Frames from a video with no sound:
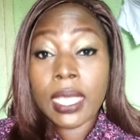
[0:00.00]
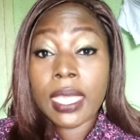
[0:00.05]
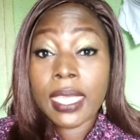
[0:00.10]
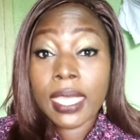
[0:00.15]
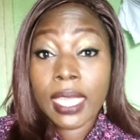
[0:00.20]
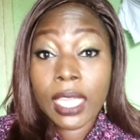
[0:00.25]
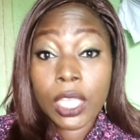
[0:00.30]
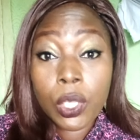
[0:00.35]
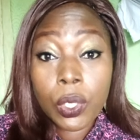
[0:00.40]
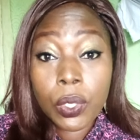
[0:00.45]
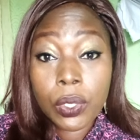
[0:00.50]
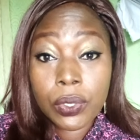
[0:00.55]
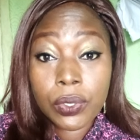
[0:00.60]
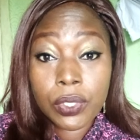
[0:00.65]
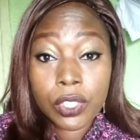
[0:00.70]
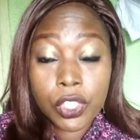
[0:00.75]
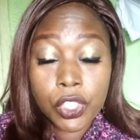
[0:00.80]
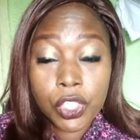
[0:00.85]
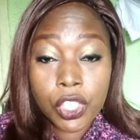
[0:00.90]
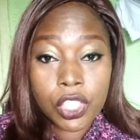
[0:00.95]
Can you go to
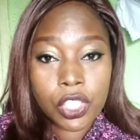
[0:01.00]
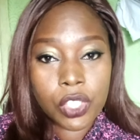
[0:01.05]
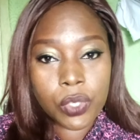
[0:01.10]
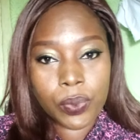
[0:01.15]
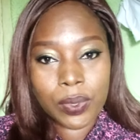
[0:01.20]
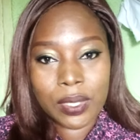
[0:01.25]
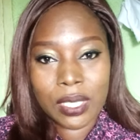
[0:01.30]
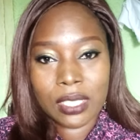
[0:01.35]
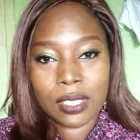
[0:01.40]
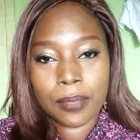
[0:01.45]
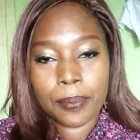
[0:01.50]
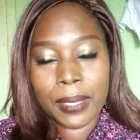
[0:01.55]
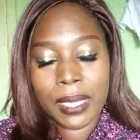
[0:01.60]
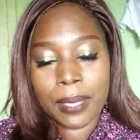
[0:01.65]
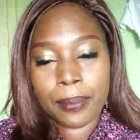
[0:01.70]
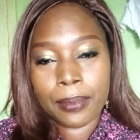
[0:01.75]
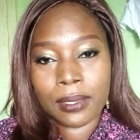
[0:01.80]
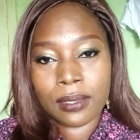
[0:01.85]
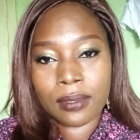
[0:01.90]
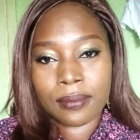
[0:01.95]
the church without a
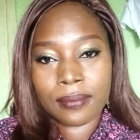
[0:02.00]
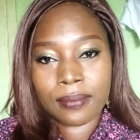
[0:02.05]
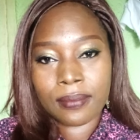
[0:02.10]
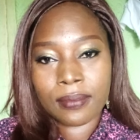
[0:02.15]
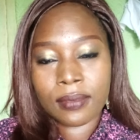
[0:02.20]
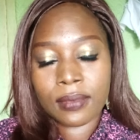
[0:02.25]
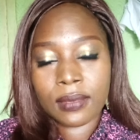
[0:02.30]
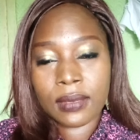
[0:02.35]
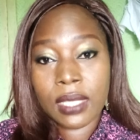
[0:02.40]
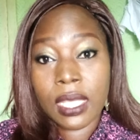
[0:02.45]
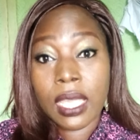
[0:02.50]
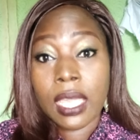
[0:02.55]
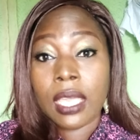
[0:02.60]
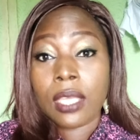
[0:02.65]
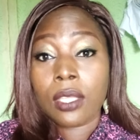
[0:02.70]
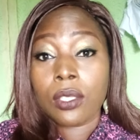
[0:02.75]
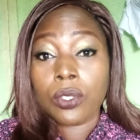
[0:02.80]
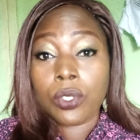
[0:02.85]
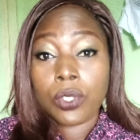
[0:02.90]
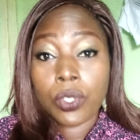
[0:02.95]
Bible?
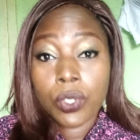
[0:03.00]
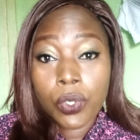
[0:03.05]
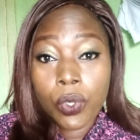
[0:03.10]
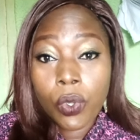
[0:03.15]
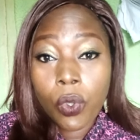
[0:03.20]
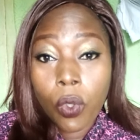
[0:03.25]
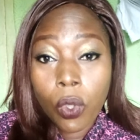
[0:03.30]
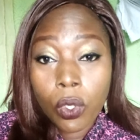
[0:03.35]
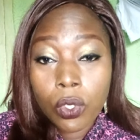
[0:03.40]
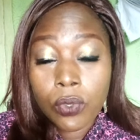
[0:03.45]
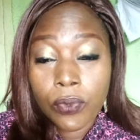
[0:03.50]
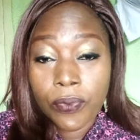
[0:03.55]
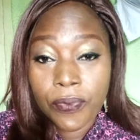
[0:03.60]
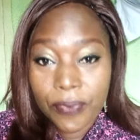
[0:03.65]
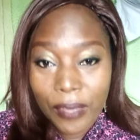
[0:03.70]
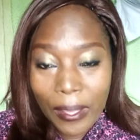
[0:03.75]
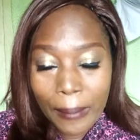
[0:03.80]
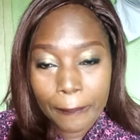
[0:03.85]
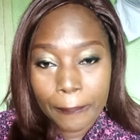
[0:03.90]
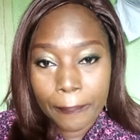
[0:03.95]
Do you go to
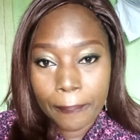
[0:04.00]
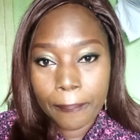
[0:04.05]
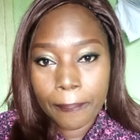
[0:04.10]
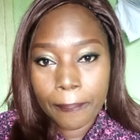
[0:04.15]
farm